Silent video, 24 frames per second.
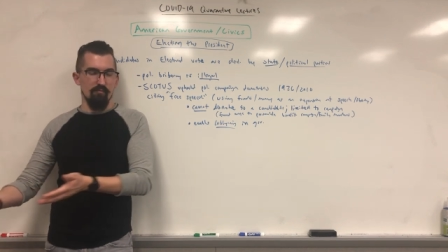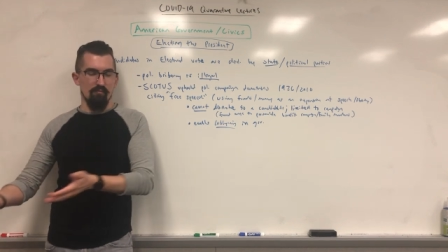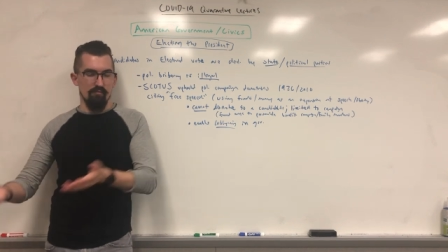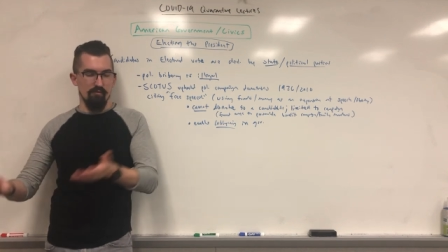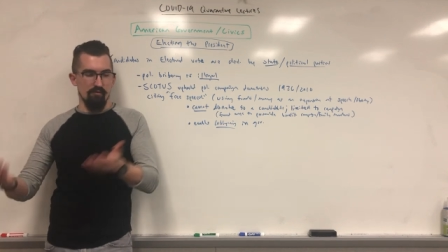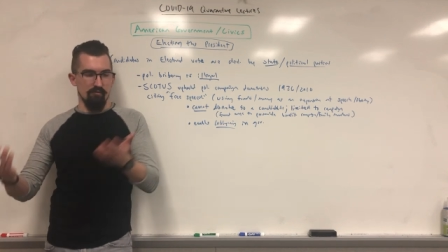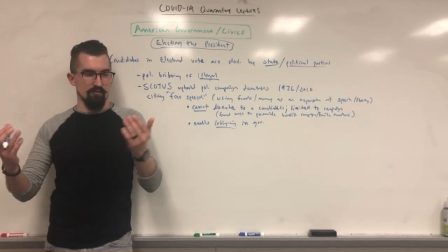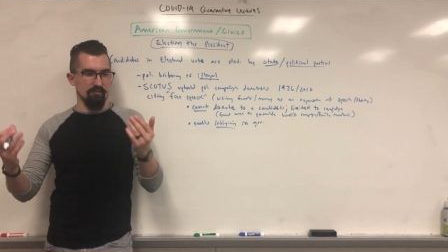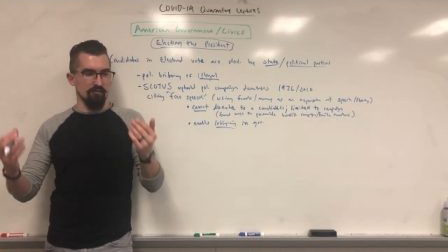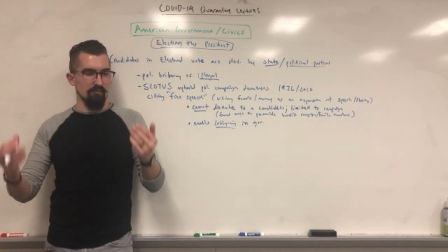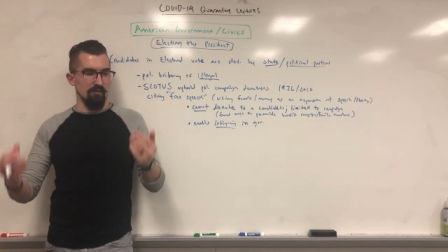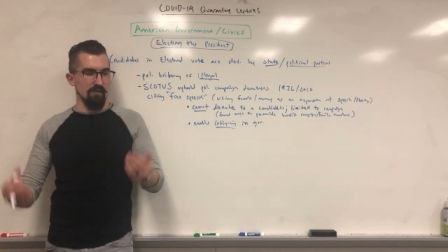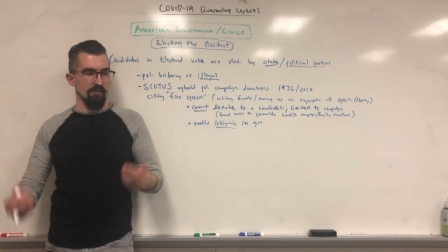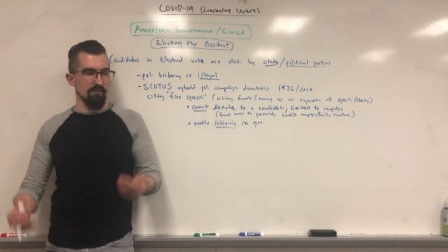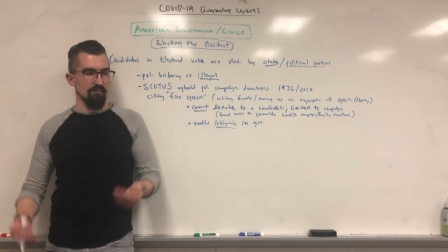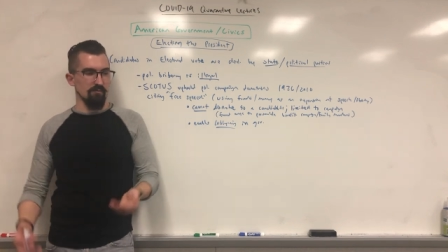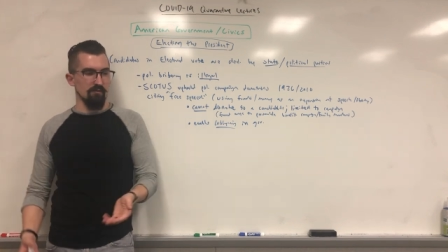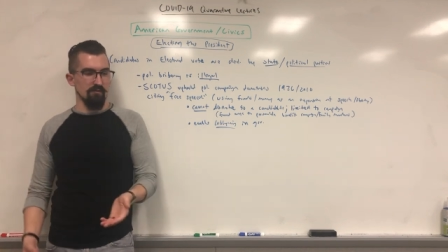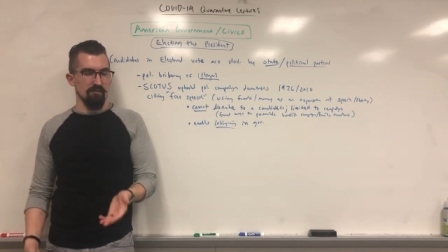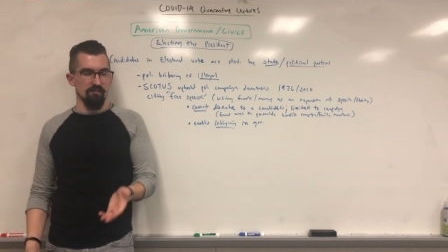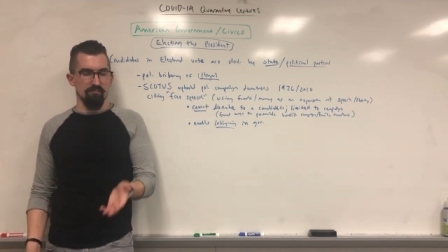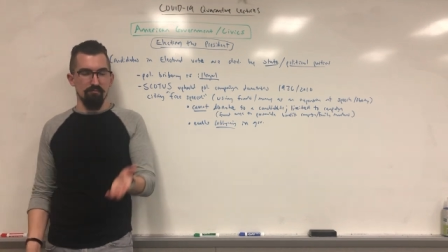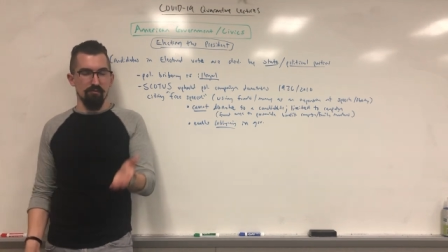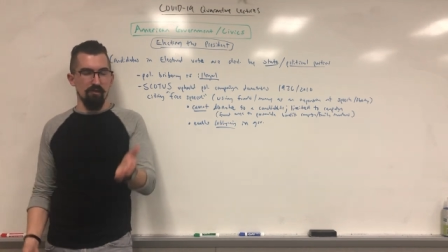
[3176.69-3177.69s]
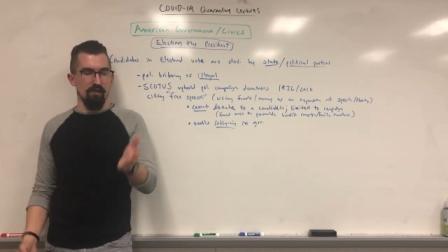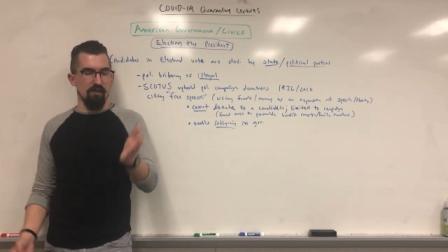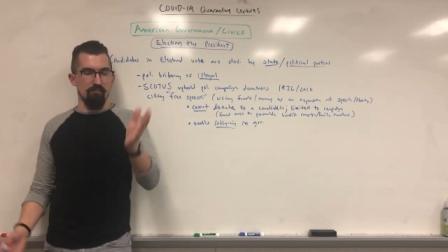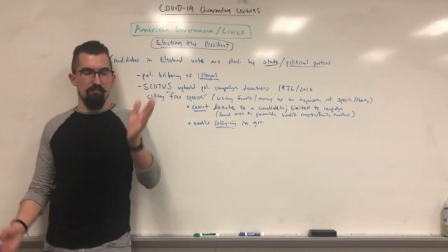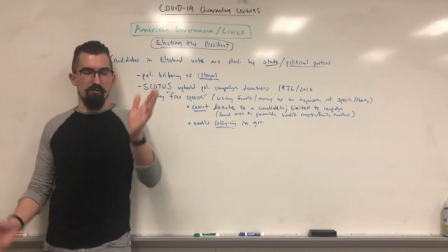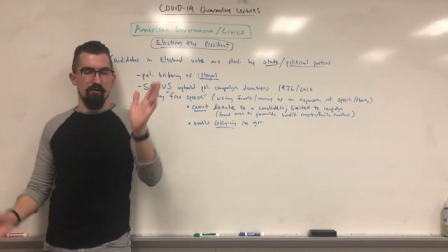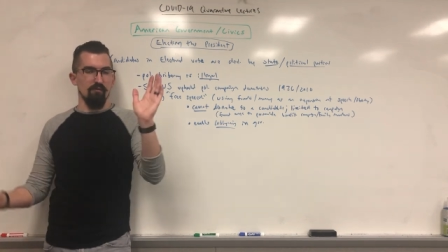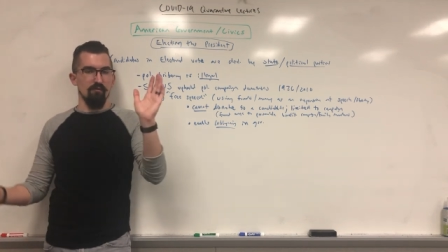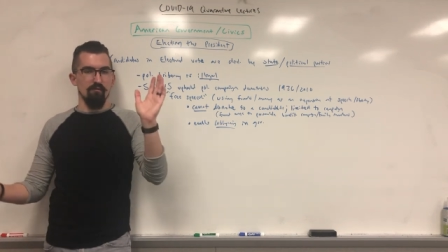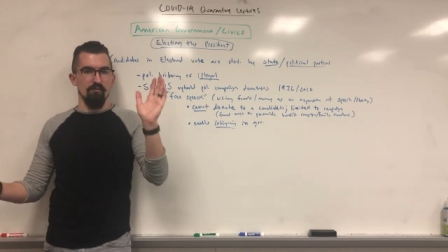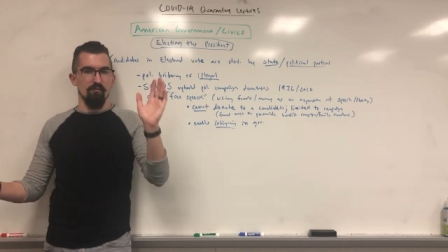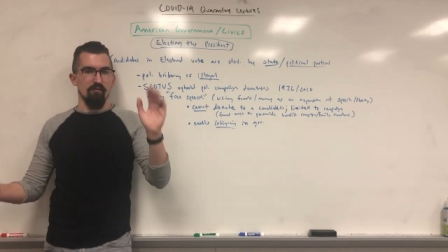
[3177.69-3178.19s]
pro-choice, whether it's Planned
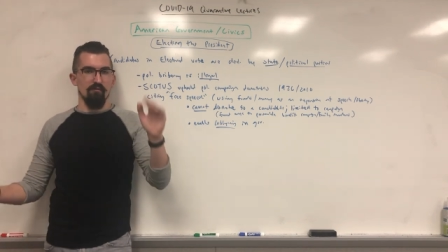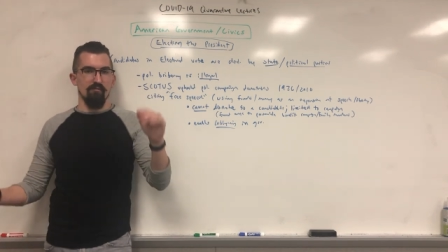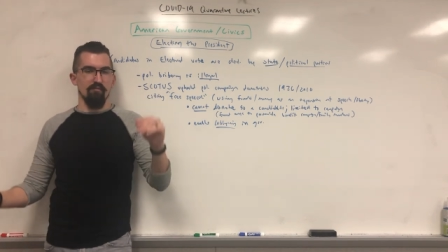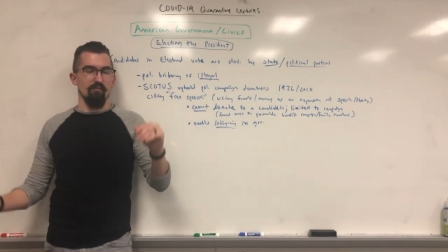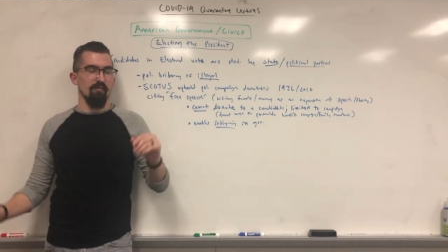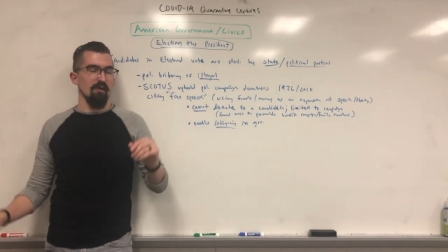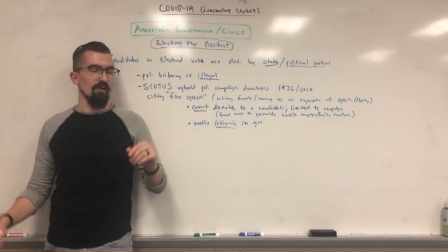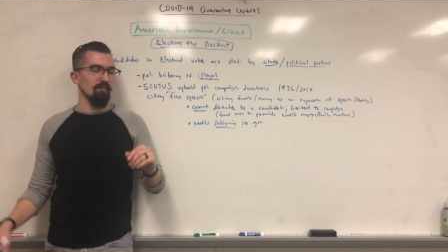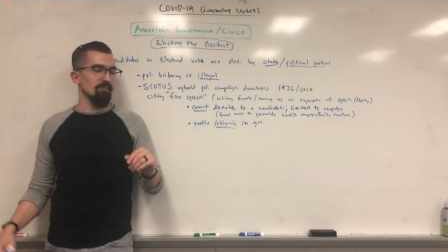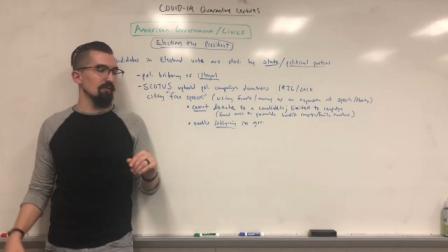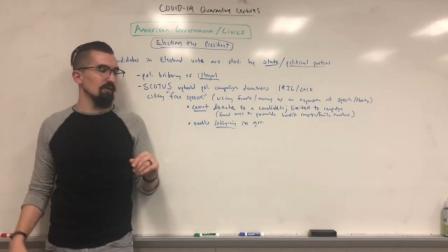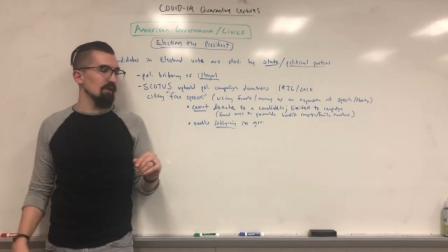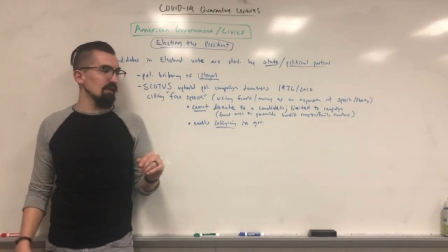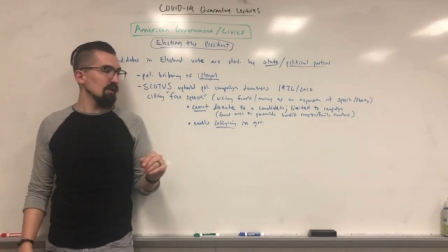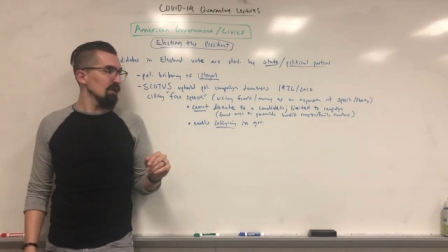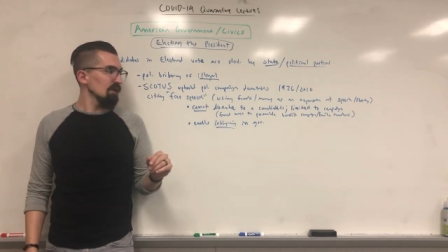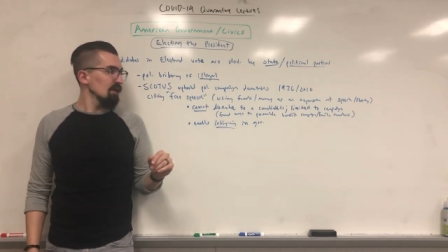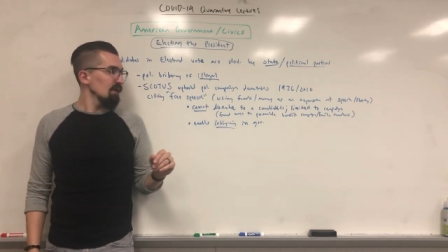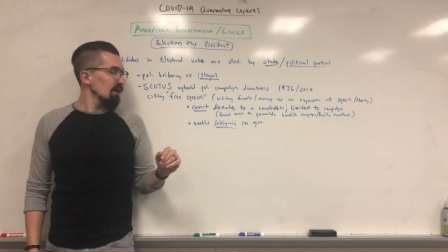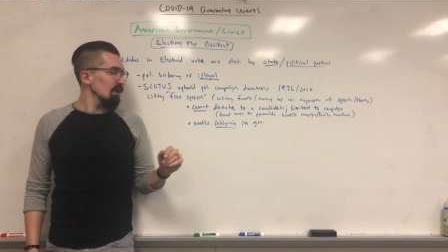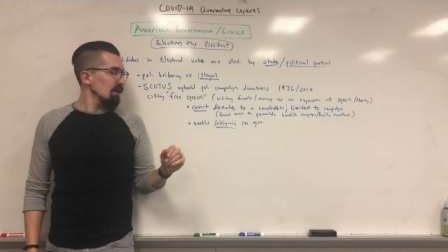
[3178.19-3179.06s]
Parenthood or whoever it might be.